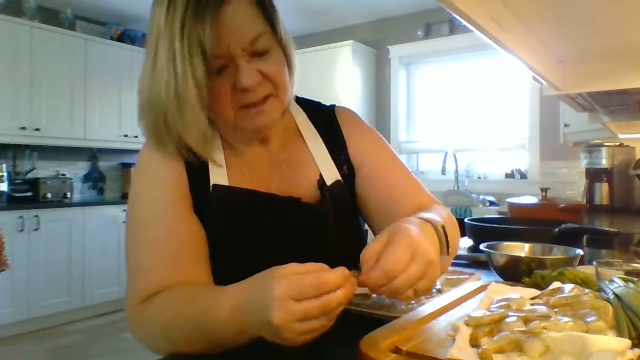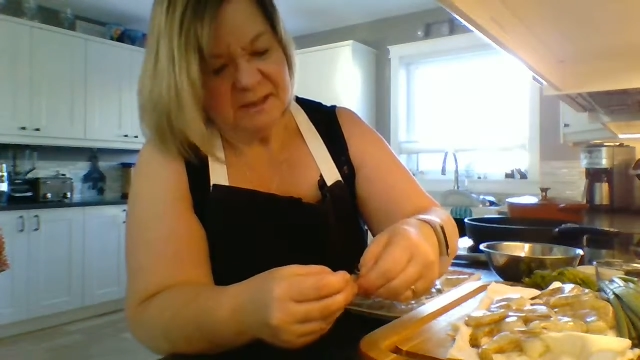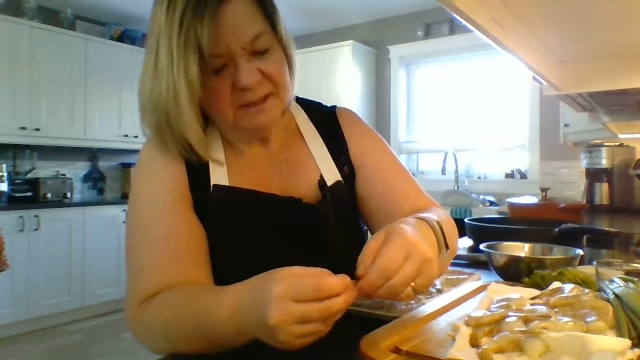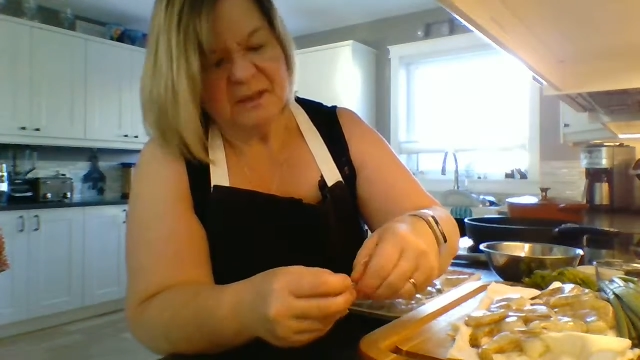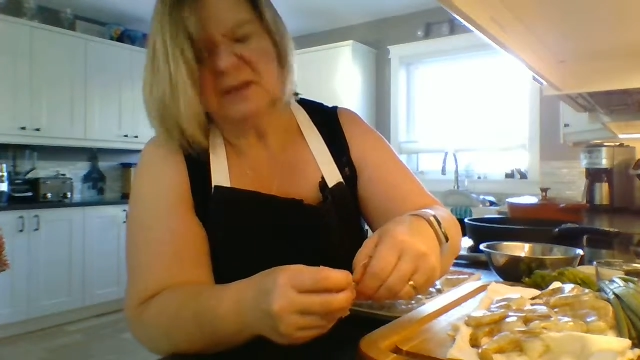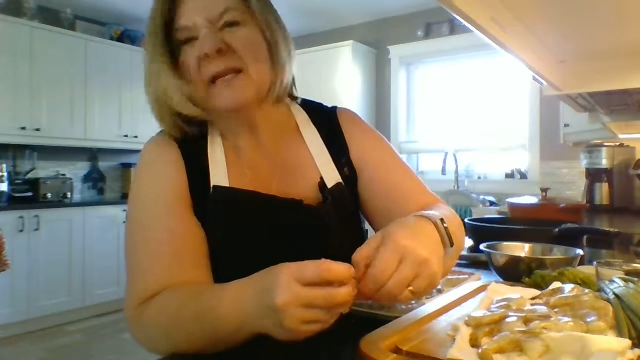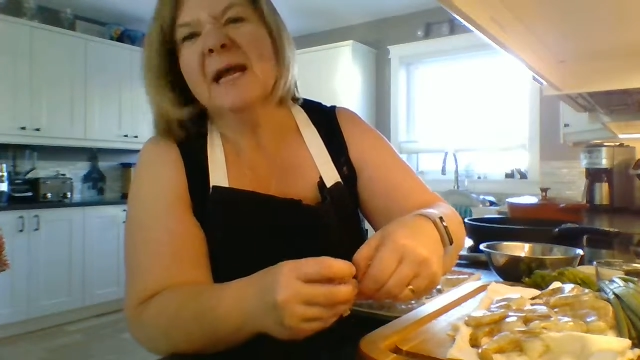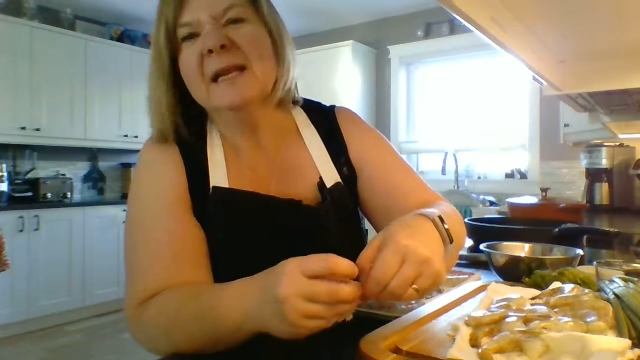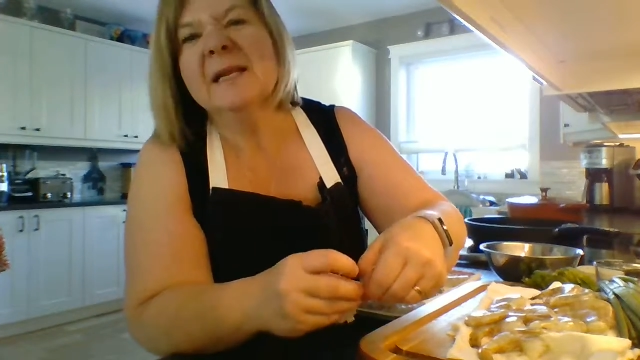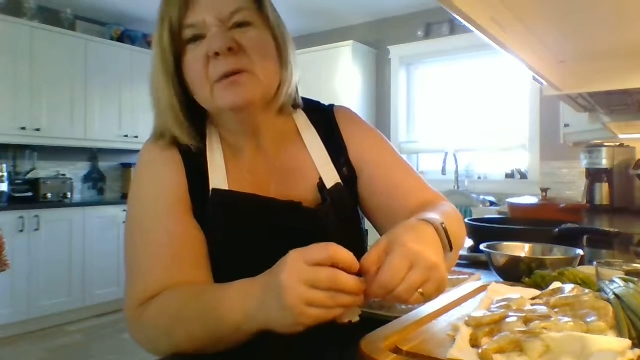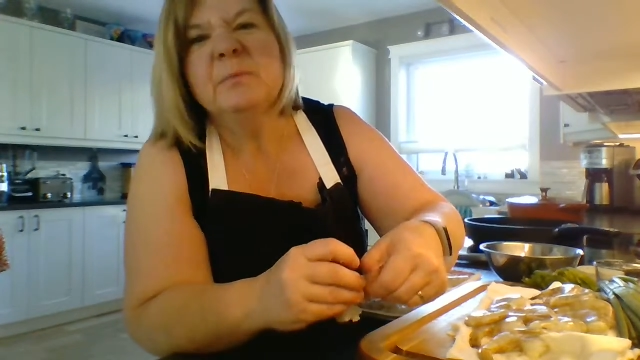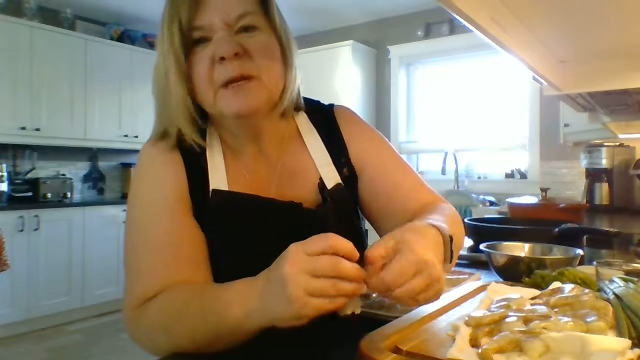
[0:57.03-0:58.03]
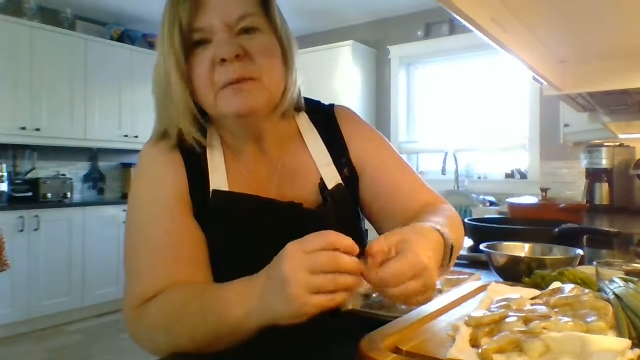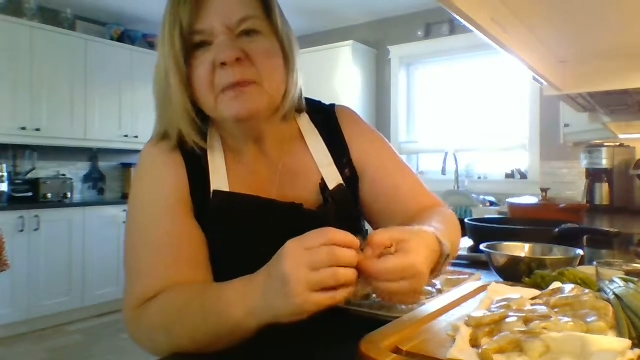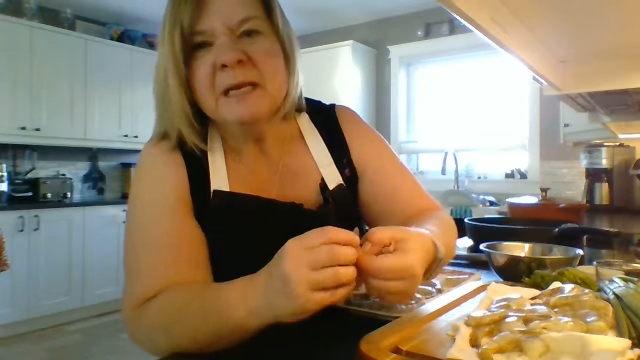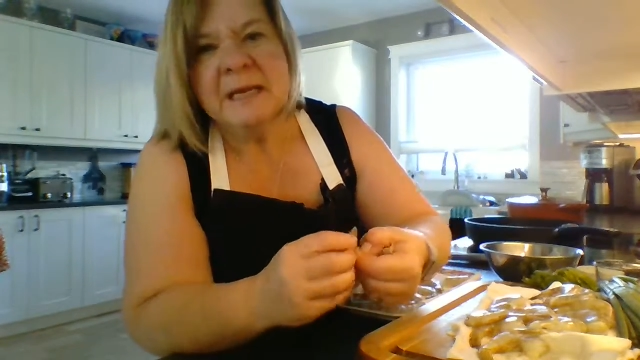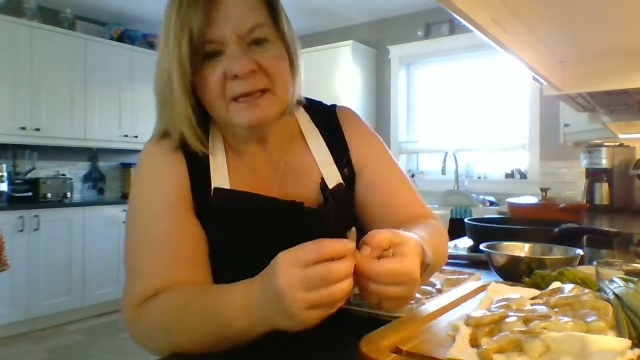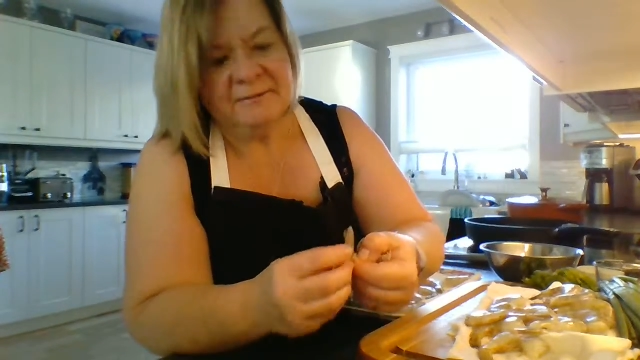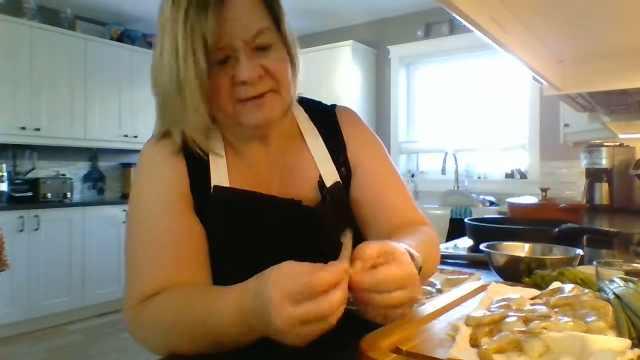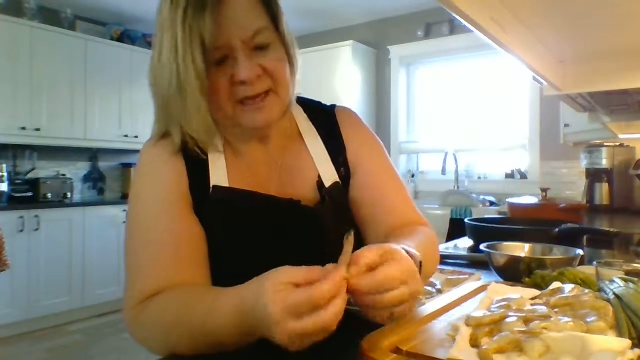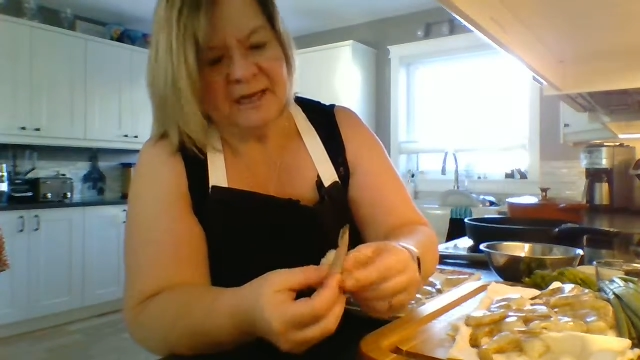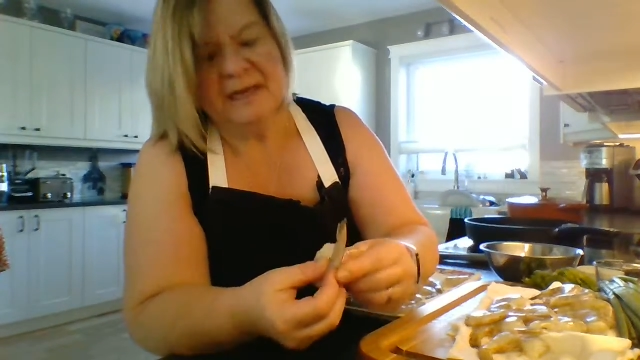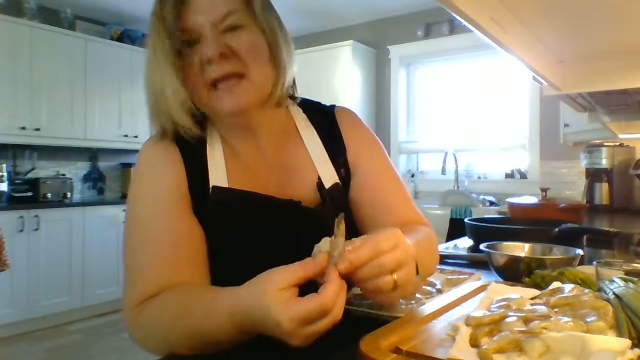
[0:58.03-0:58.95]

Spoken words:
suck that little bit of meat left out of